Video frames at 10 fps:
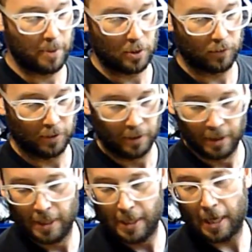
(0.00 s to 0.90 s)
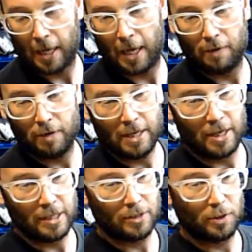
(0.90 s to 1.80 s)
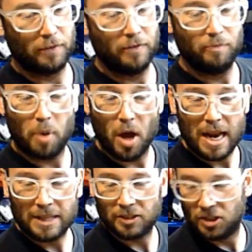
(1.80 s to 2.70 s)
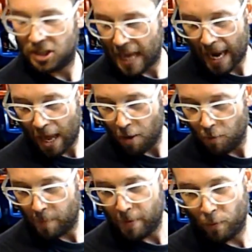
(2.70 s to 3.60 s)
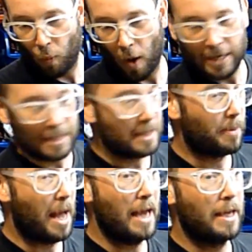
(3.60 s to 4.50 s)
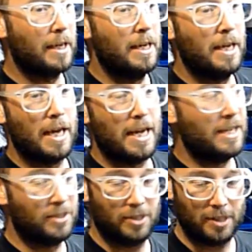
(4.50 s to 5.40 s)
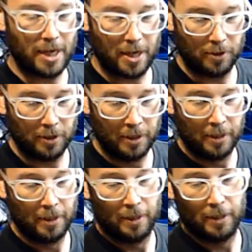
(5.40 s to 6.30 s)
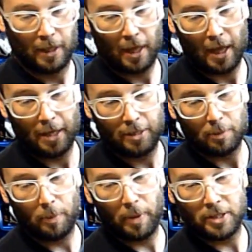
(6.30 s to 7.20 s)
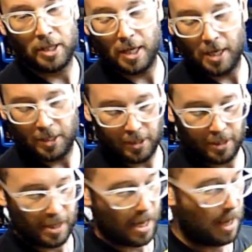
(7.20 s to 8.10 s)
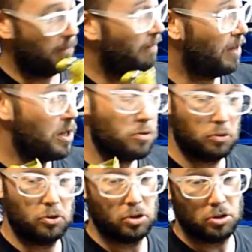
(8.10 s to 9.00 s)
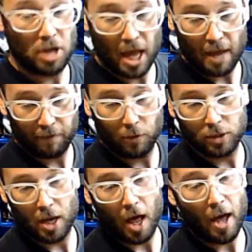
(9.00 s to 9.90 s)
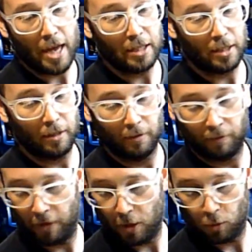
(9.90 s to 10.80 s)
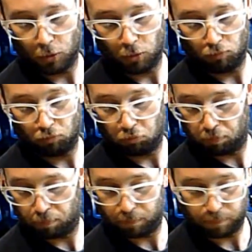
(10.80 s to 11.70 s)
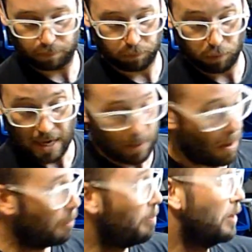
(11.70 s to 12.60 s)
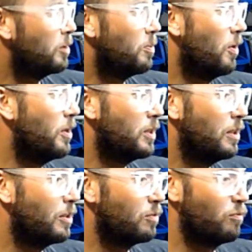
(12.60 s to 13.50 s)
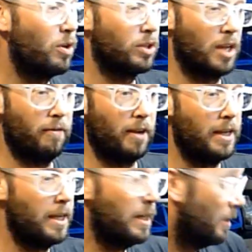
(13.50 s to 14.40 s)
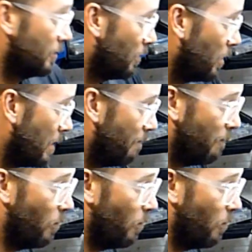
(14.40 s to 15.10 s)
beautiful. Really nice sort of pearlescent yellow with a bit of white at the back. It's steel, double buttered, feels light, feels really well built, to be honest. It looks lovely. So looking